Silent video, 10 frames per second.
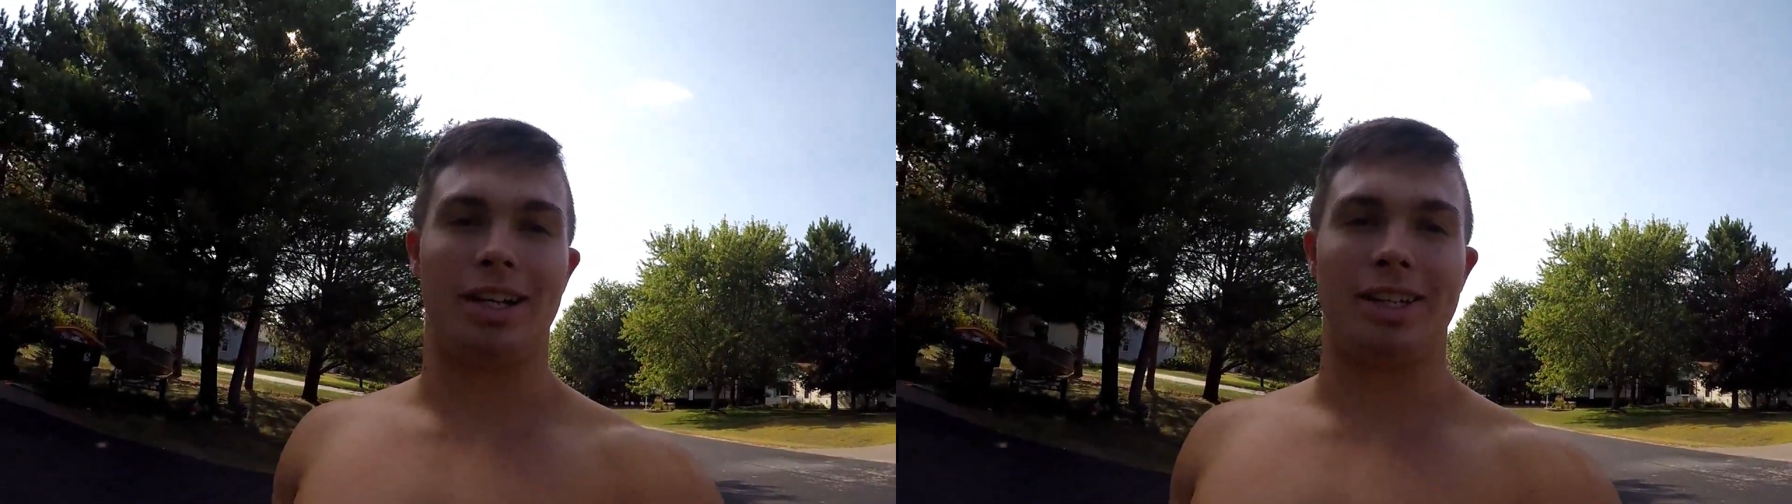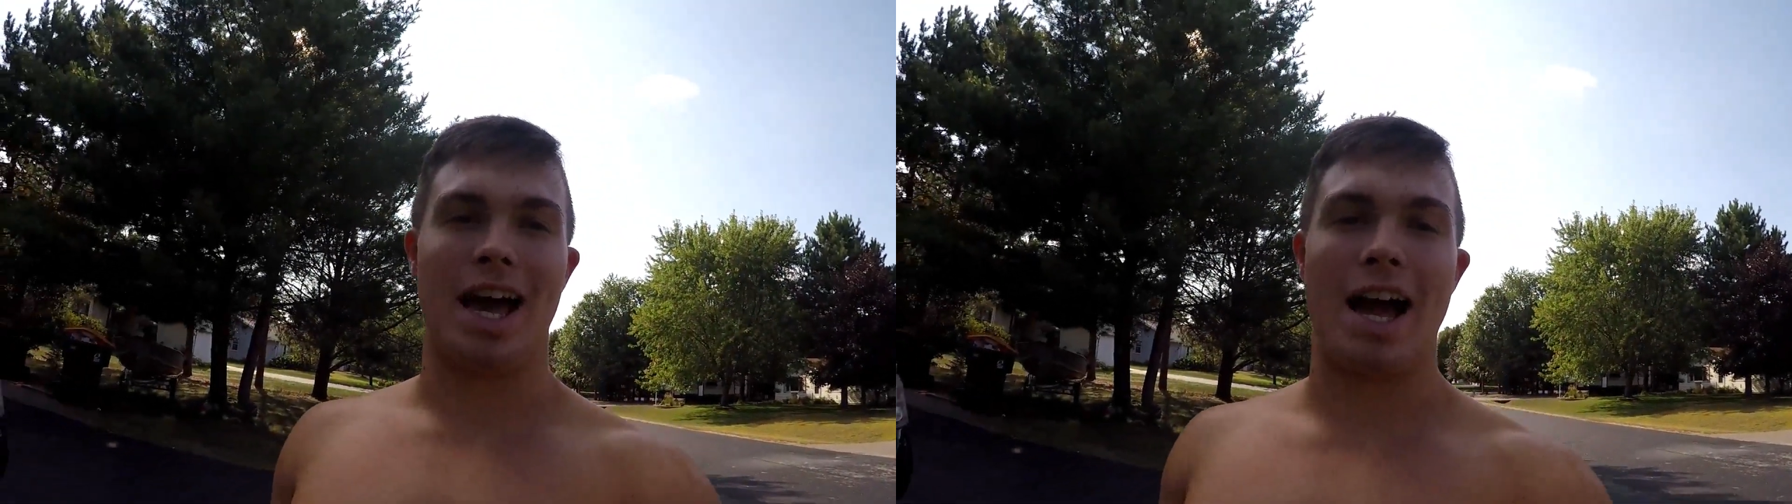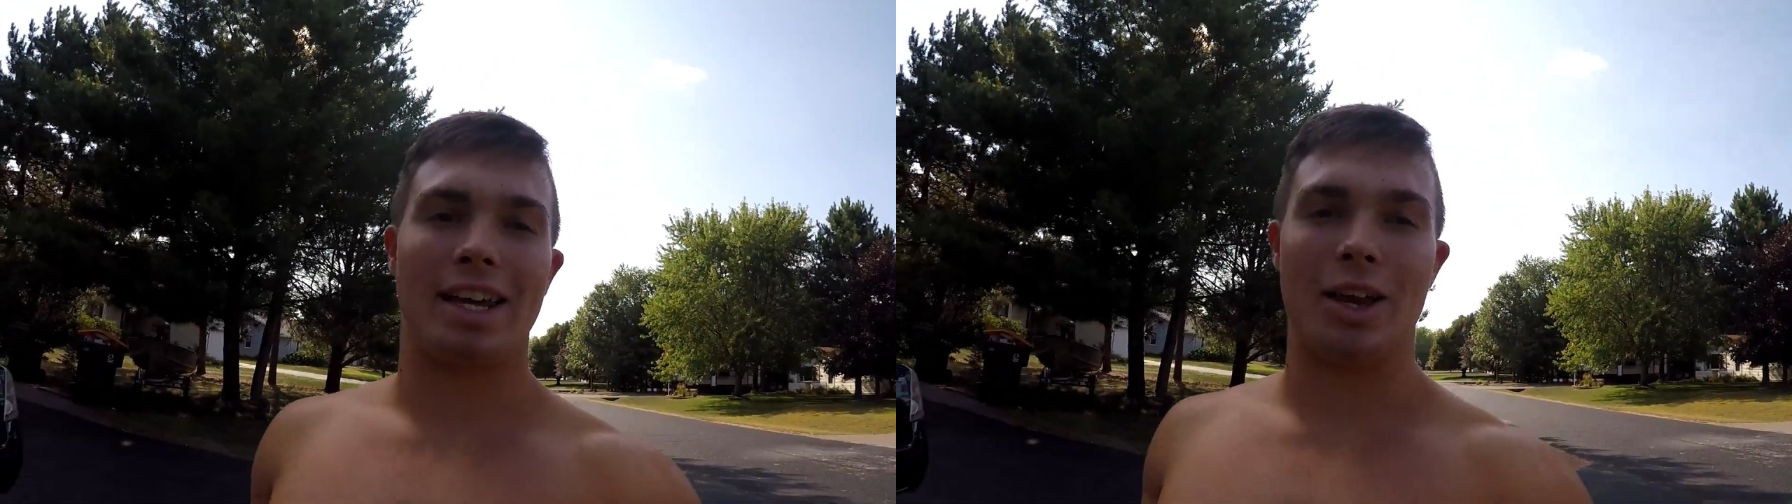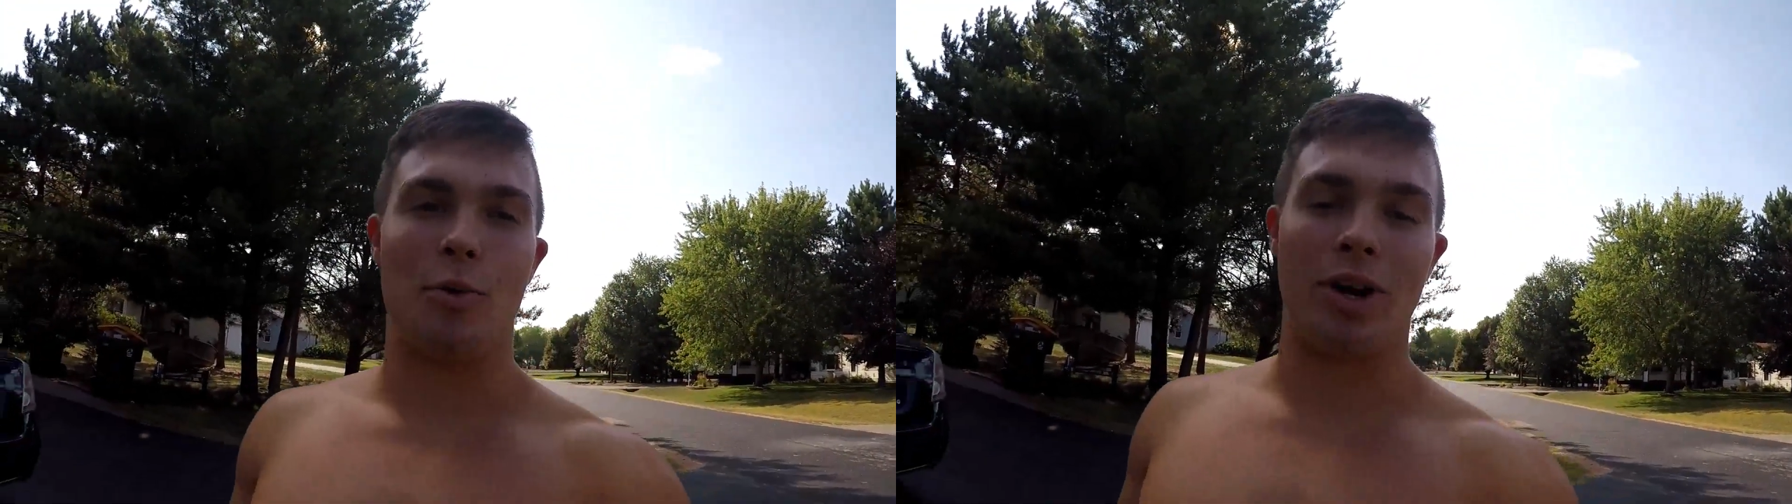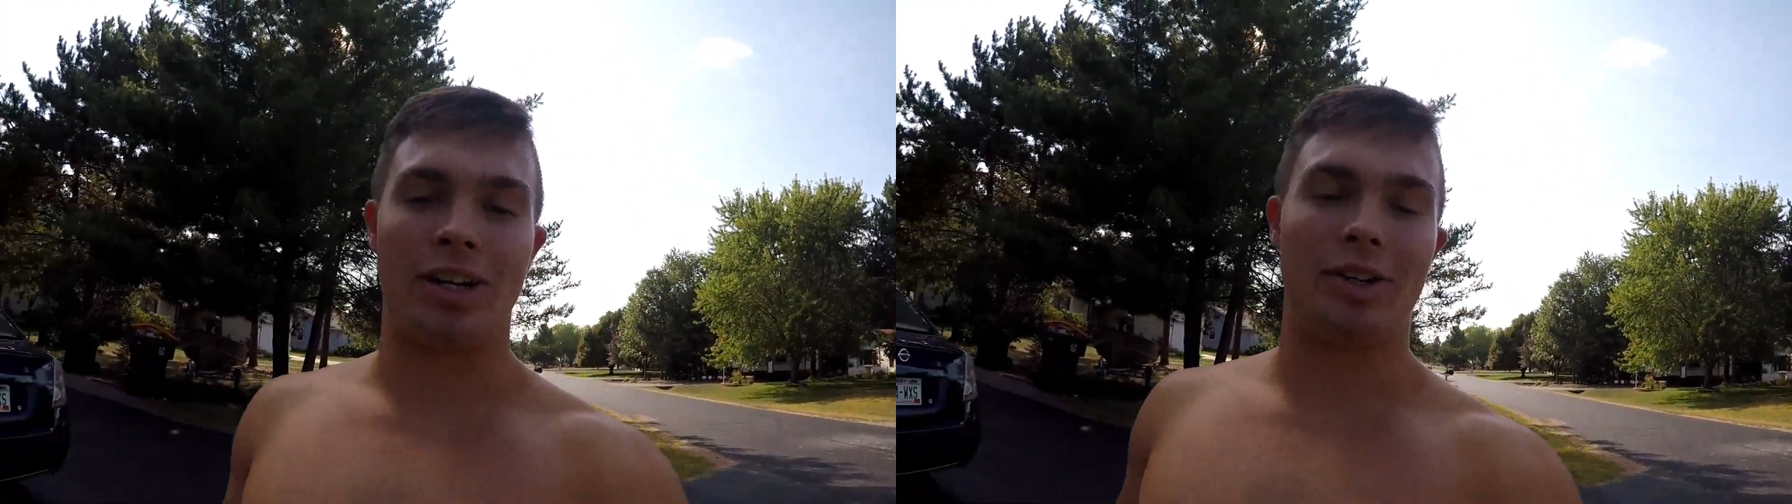not get
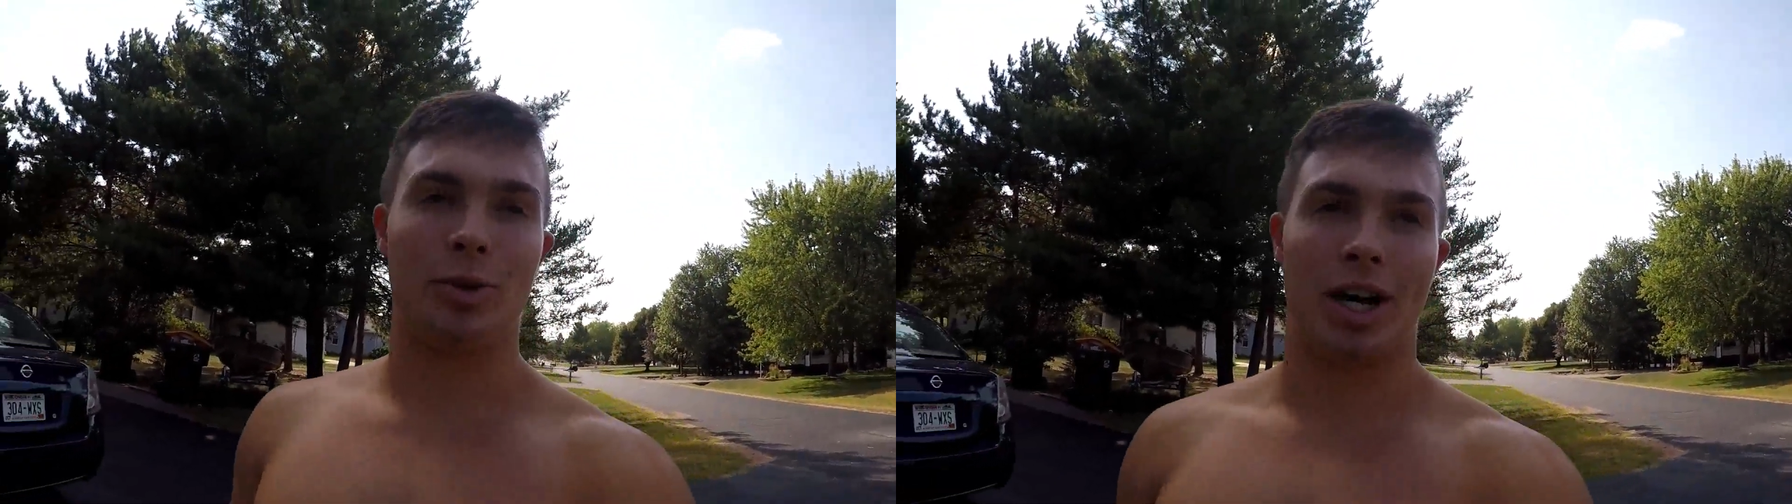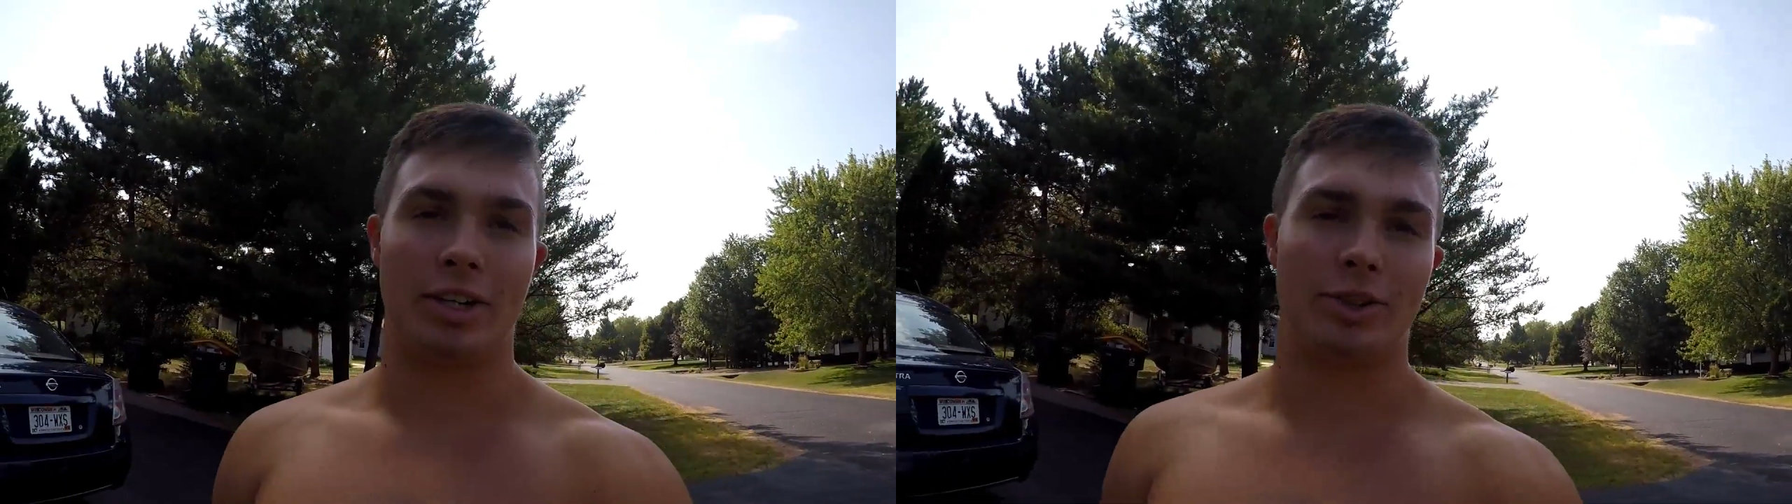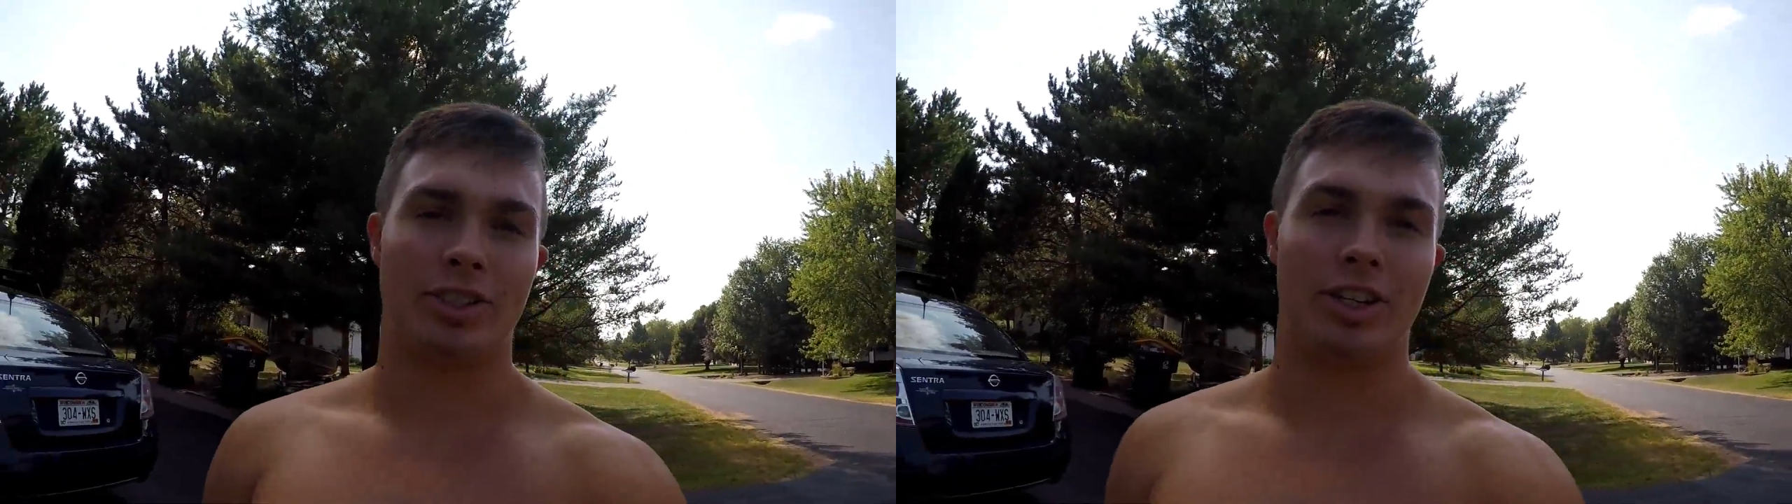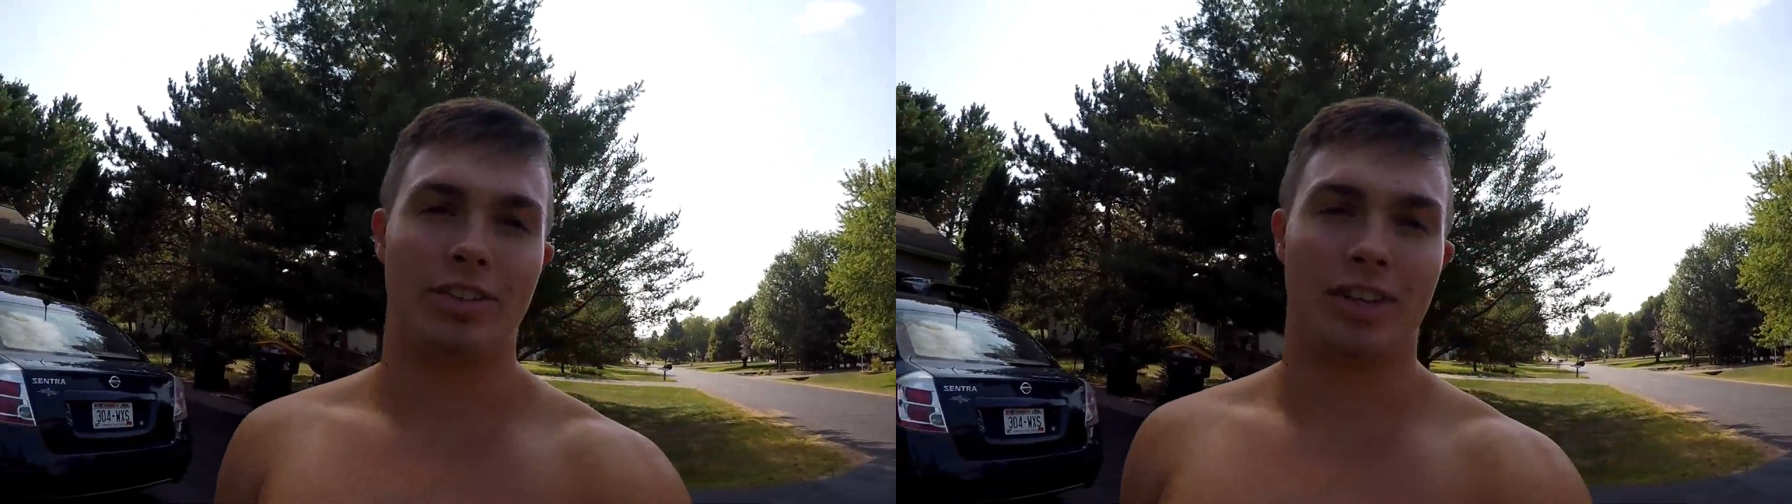winded when I do stuff.